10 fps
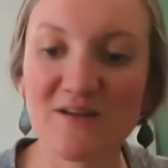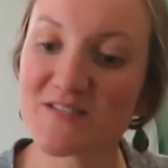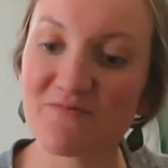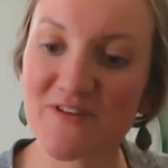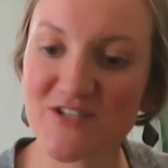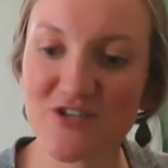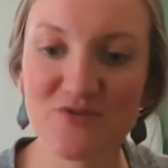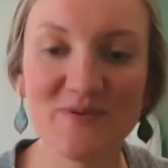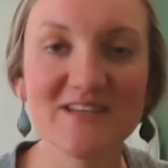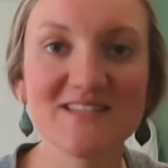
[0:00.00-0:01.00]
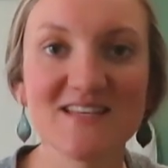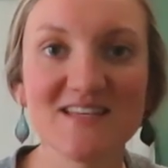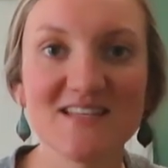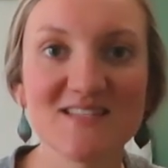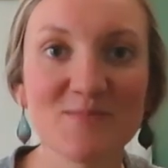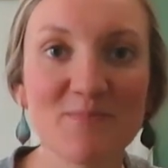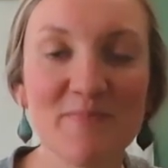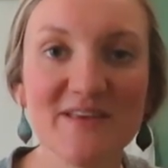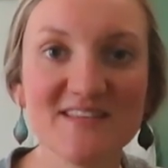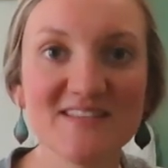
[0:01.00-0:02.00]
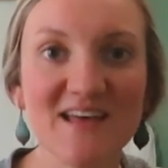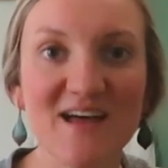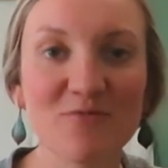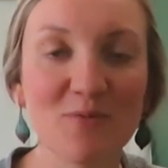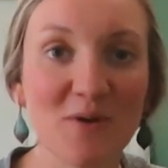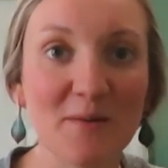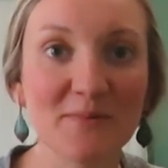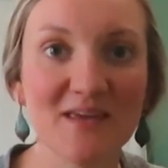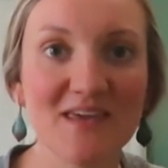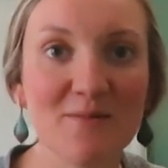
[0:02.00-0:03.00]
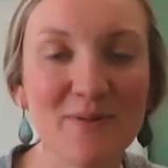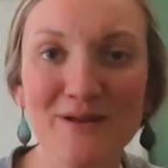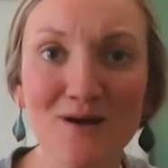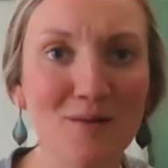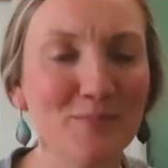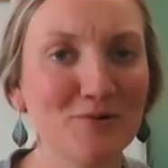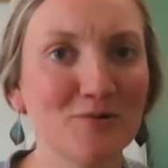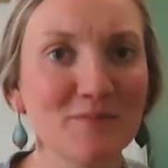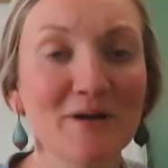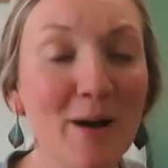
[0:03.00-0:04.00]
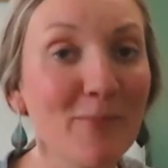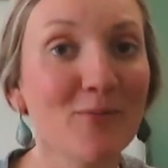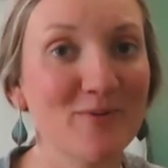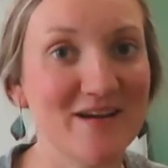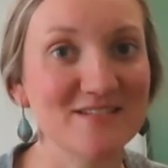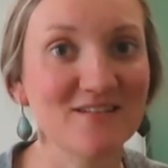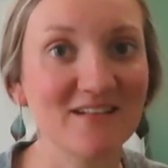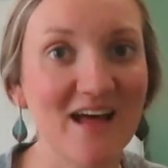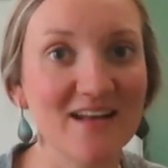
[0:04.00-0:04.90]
Some vintage pieces, pieces I will probably keep, and a couple, couple practical